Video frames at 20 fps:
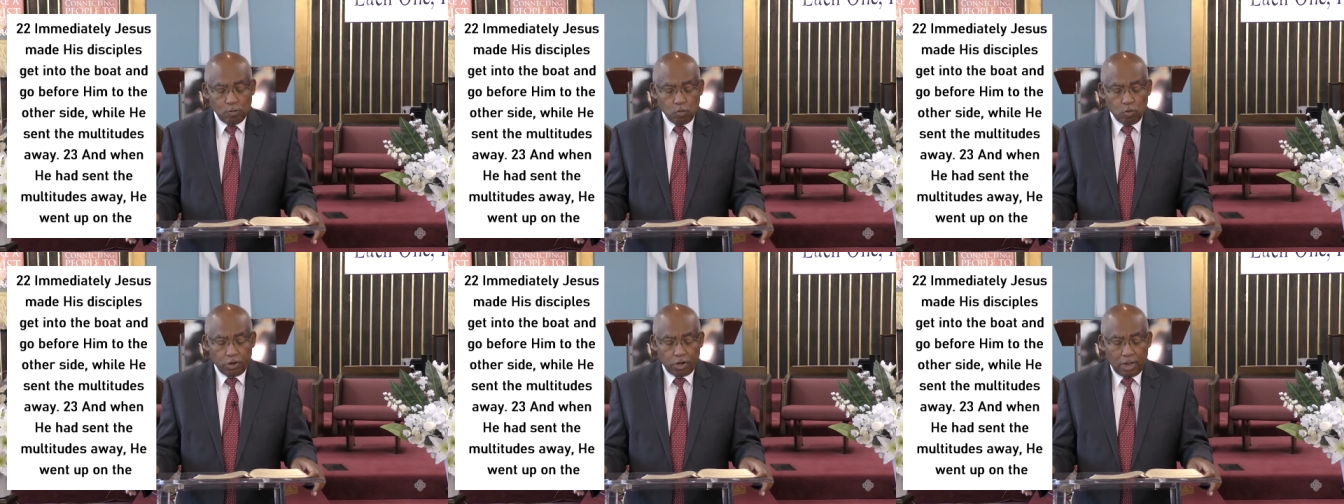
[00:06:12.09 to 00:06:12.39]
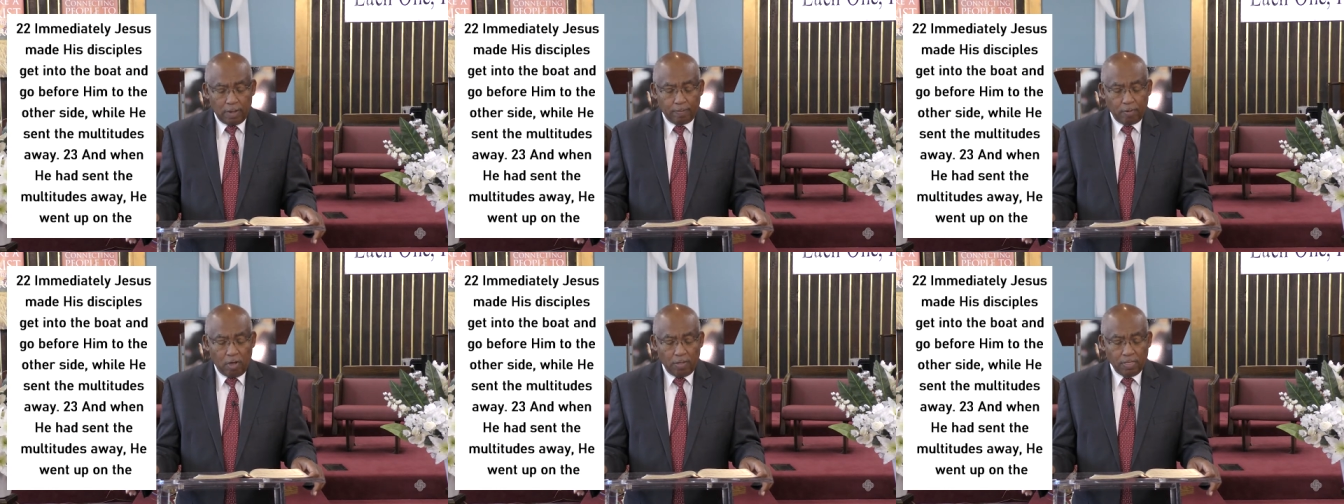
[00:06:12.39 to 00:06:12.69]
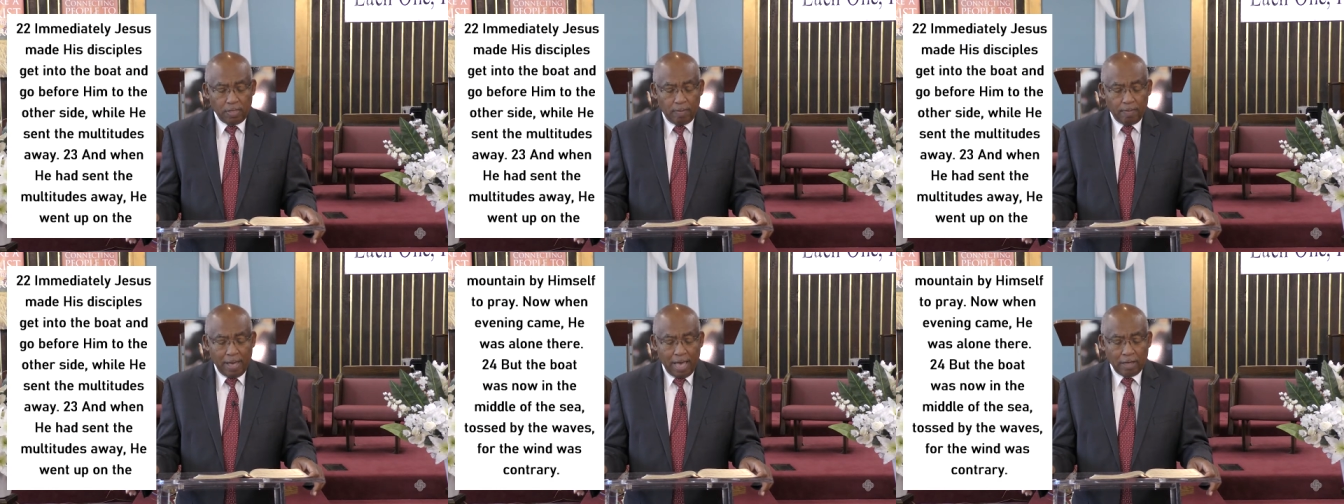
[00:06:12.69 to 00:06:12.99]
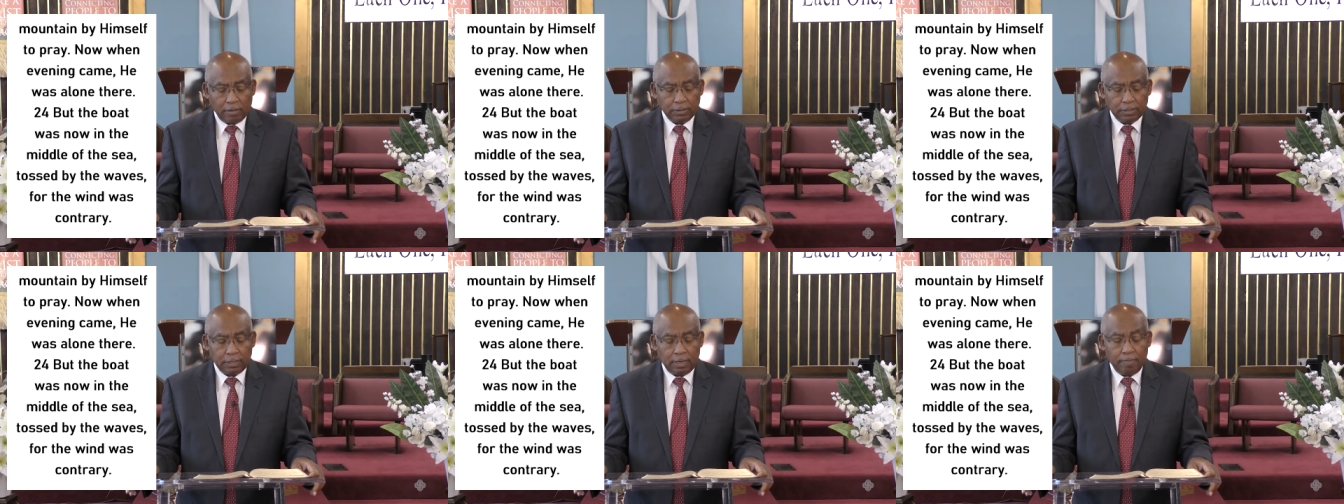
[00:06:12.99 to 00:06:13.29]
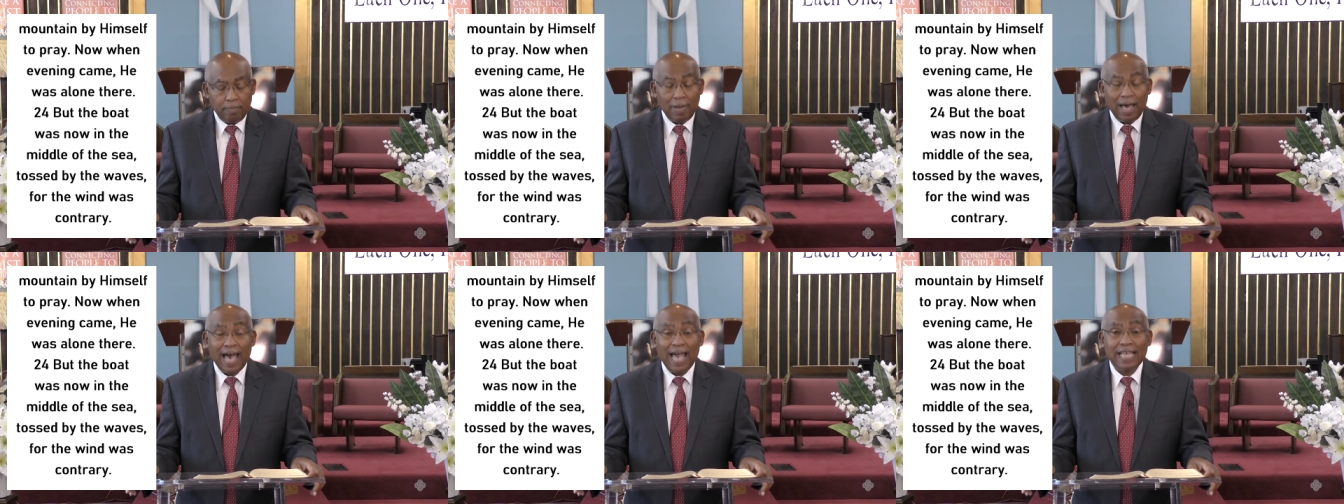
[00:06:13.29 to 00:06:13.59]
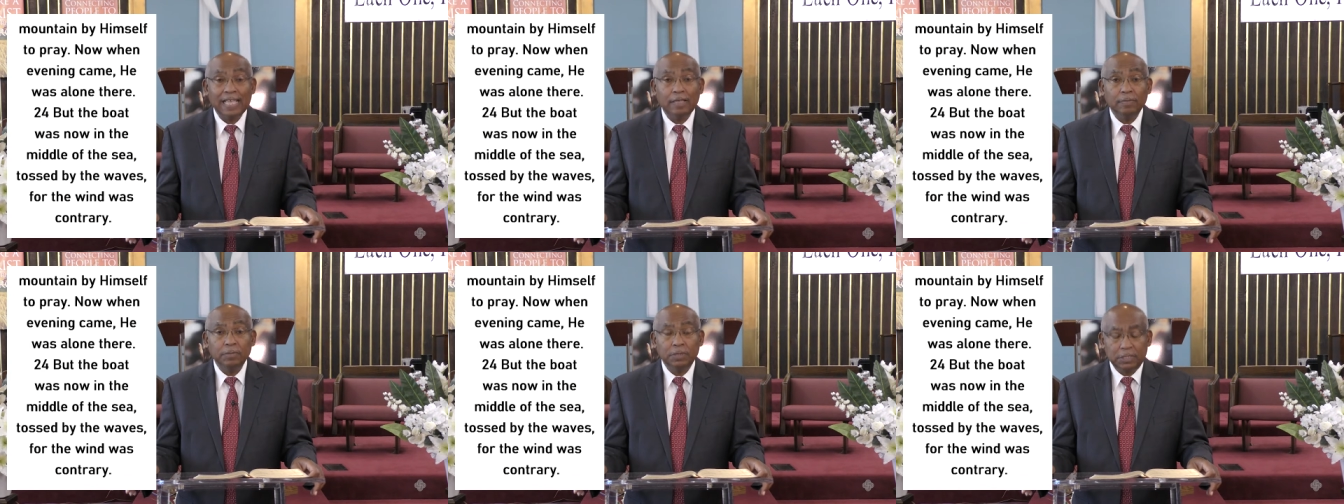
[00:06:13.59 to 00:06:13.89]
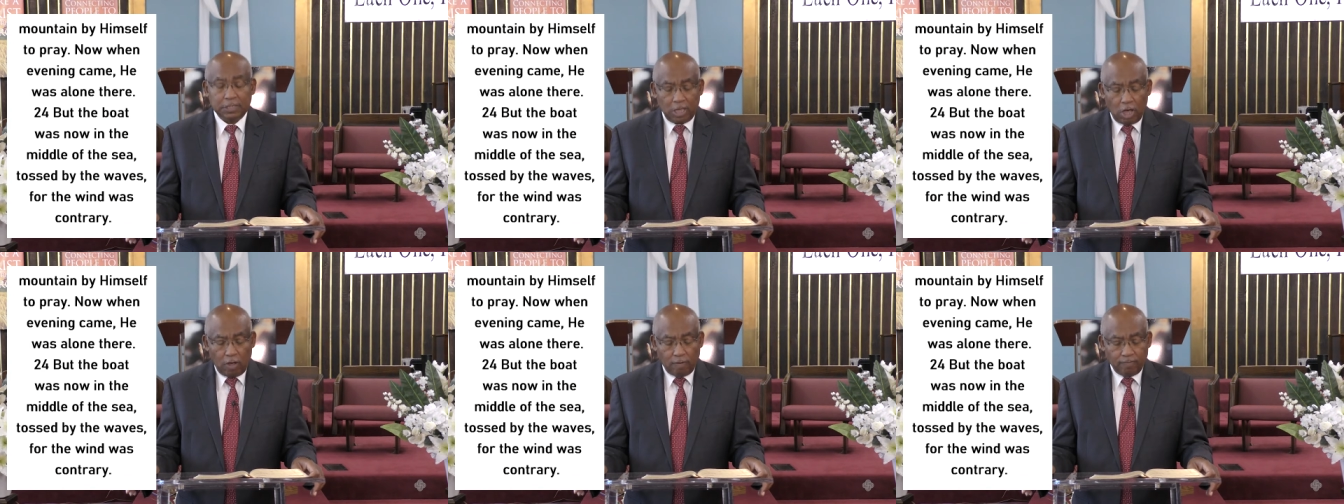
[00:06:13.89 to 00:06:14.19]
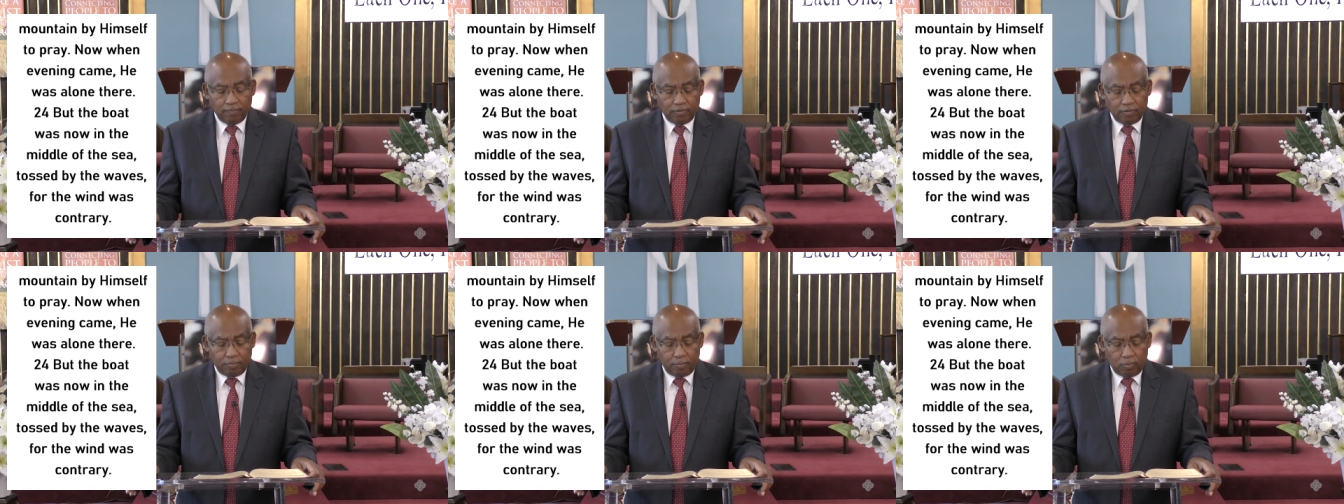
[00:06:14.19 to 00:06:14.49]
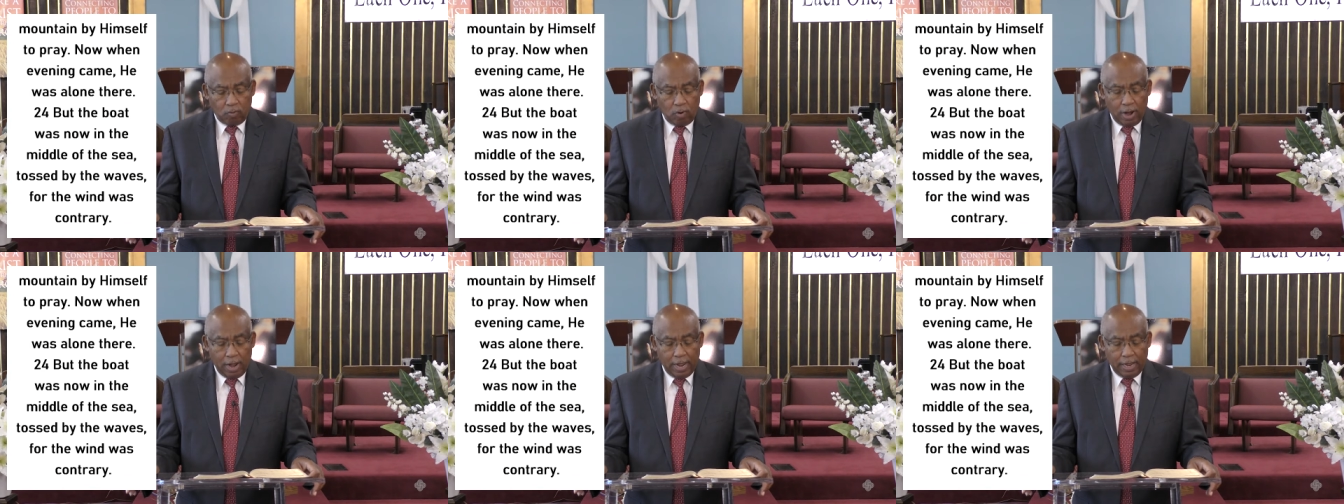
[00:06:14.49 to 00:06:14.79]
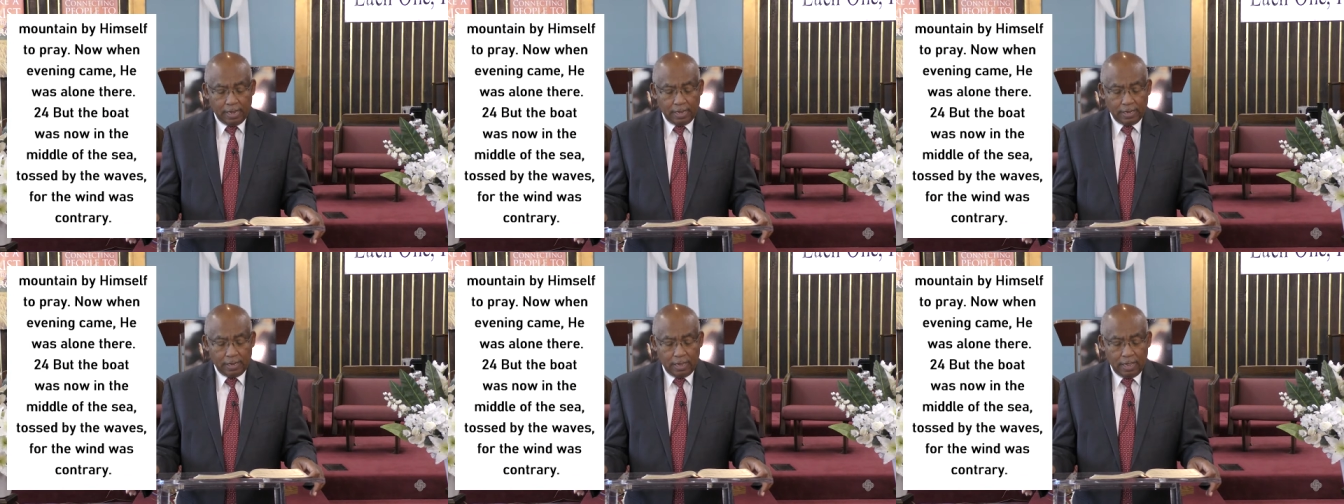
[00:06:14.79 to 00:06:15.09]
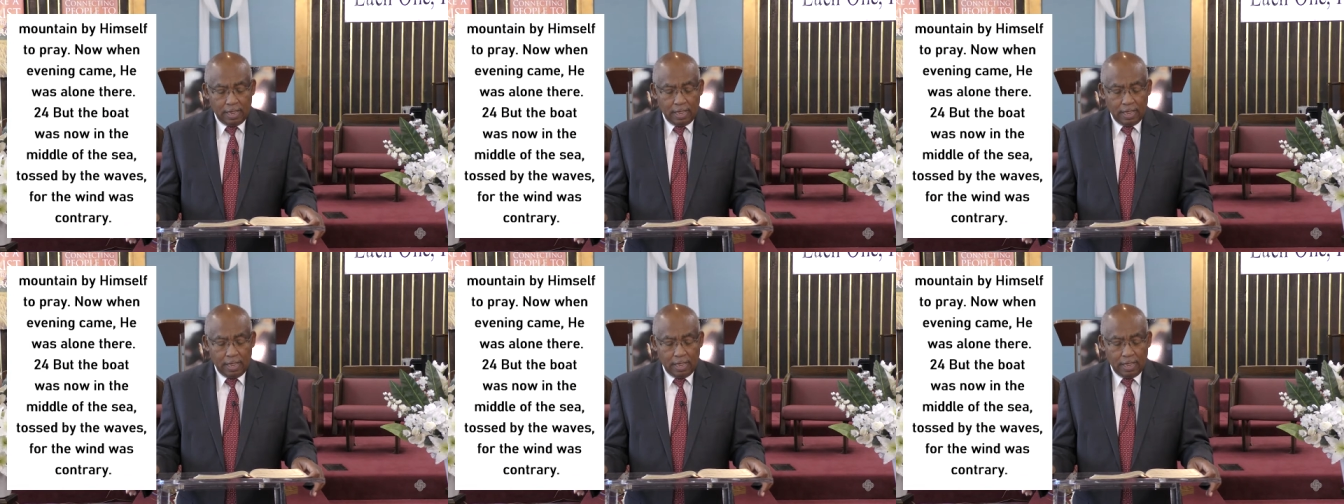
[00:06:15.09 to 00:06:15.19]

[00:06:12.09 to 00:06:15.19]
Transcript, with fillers: he went up on the mountain by himself to pray.